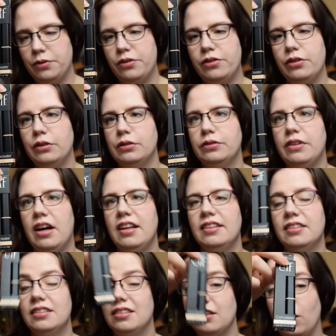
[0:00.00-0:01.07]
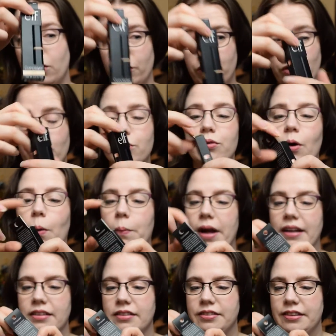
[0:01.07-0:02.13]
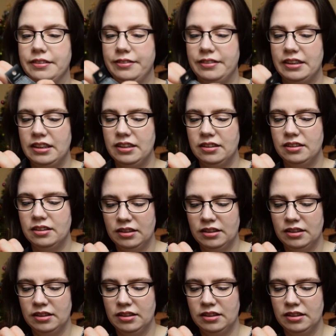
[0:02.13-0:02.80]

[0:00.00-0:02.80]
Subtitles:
so far, this is also £4.50.